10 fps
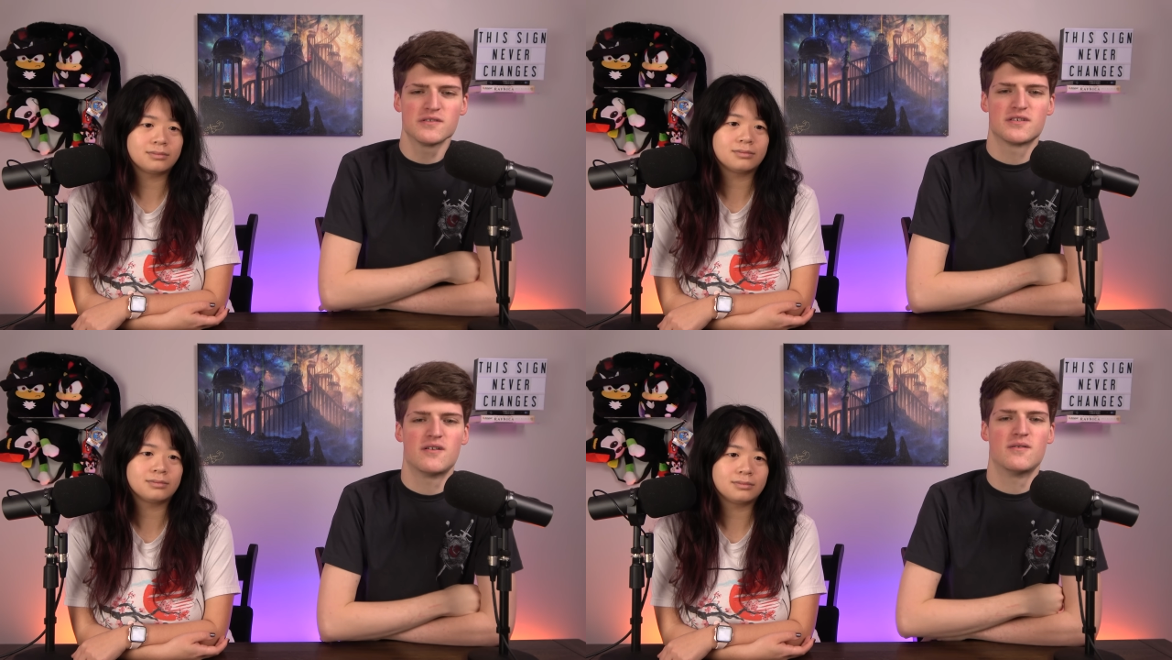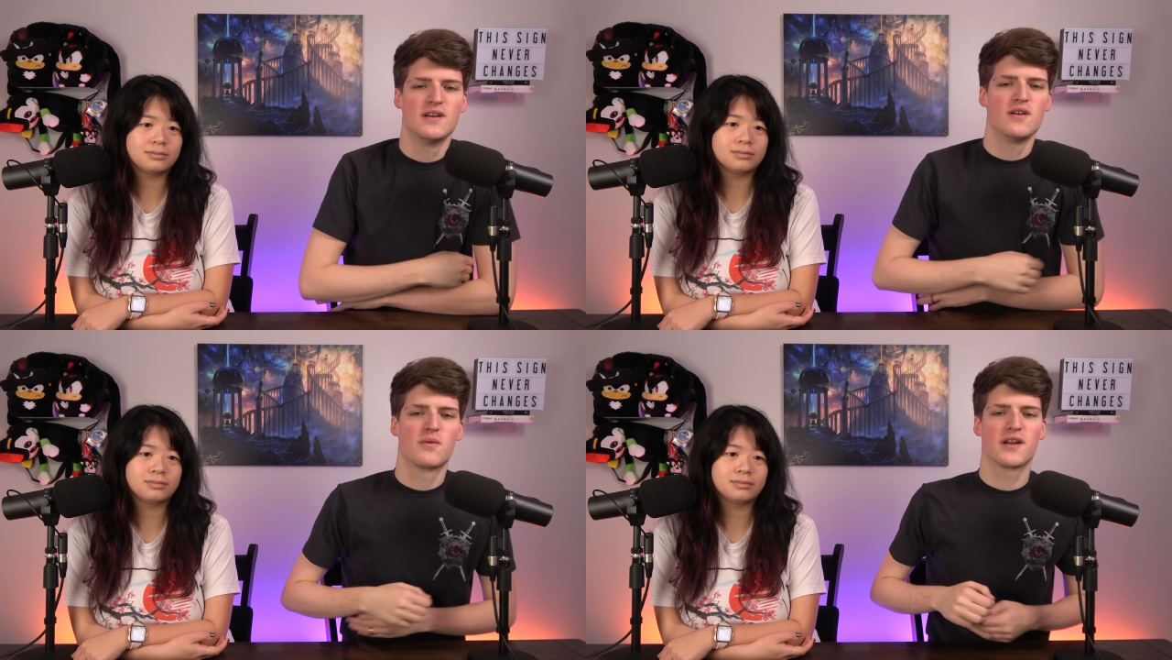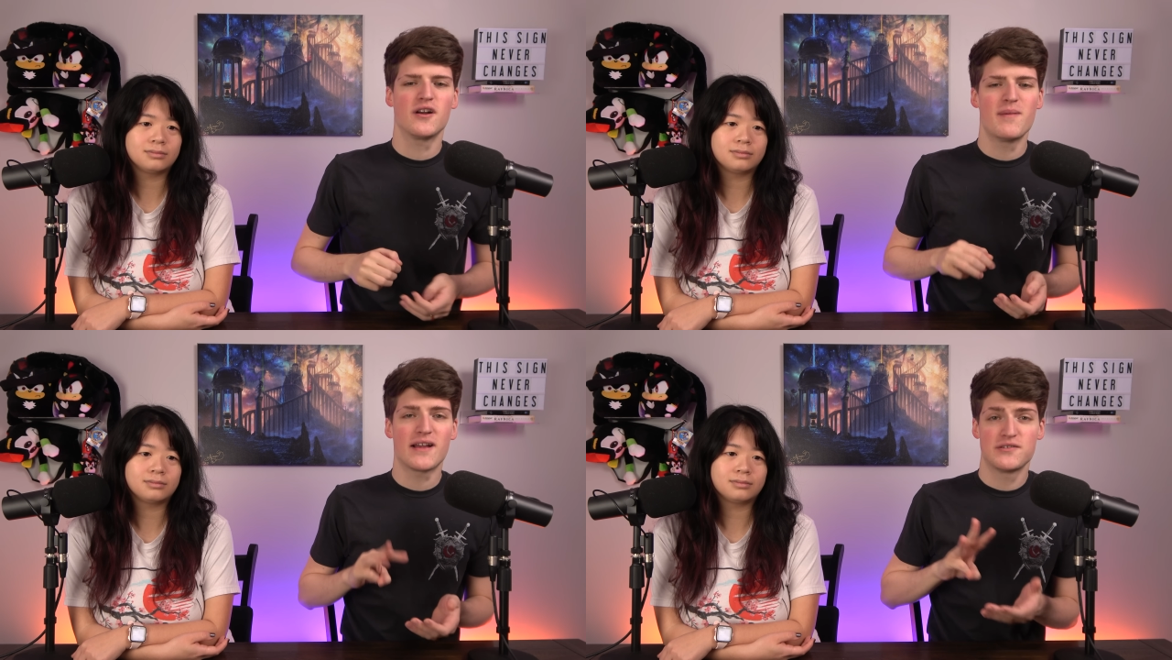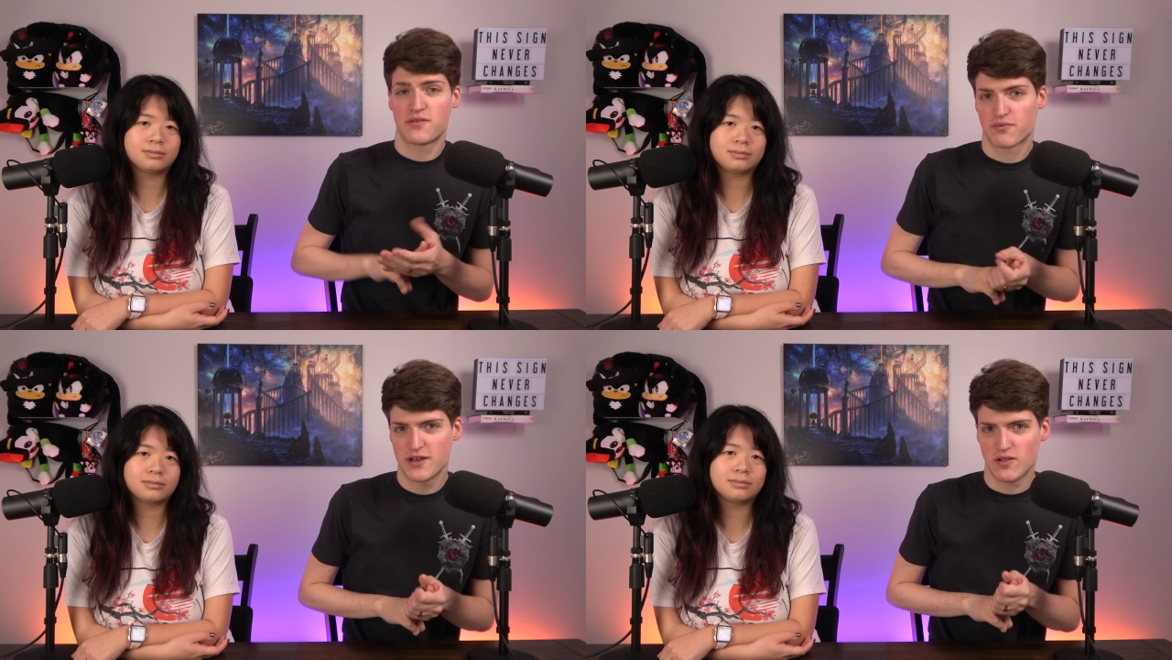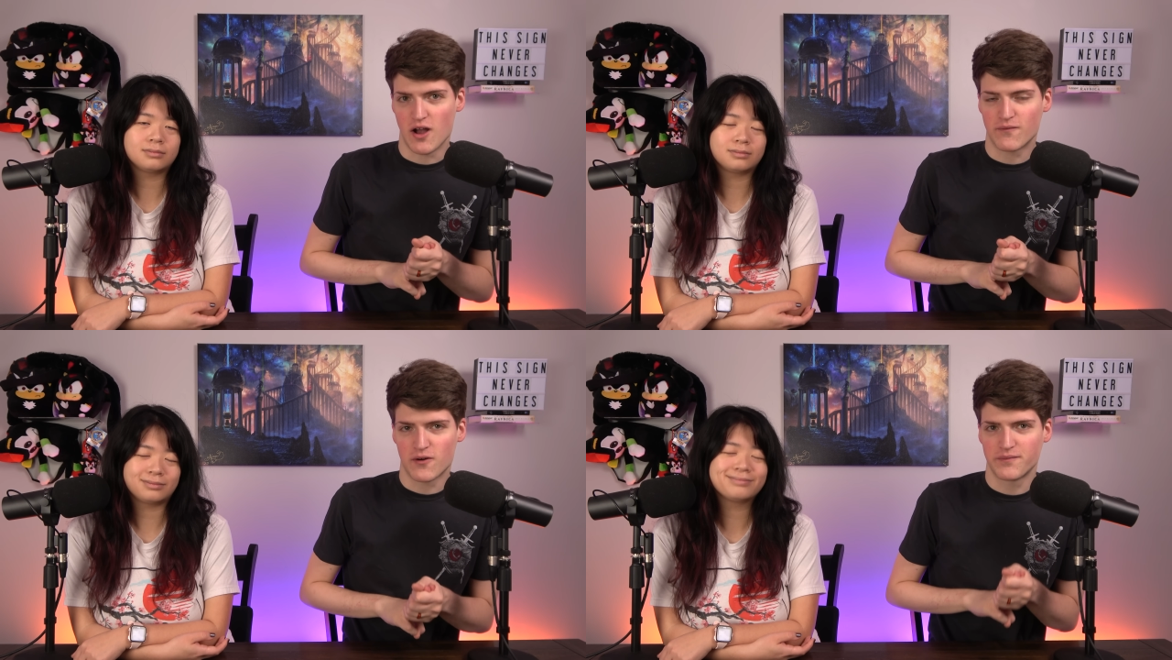Speaker 1: So we're going to go back to 3
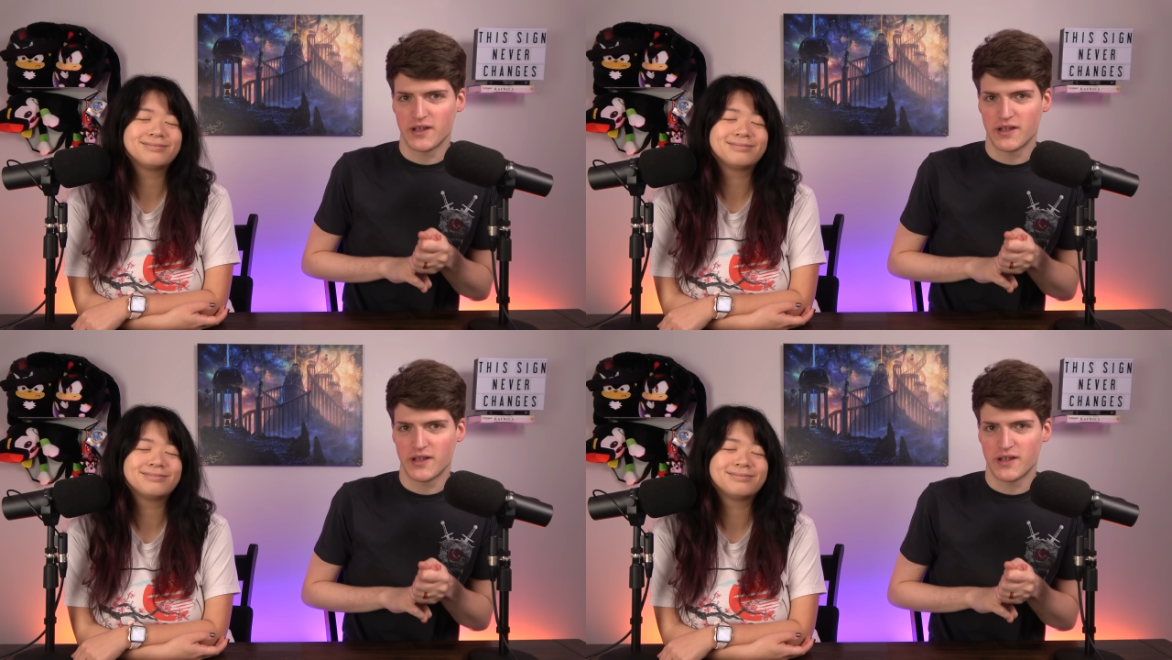long-form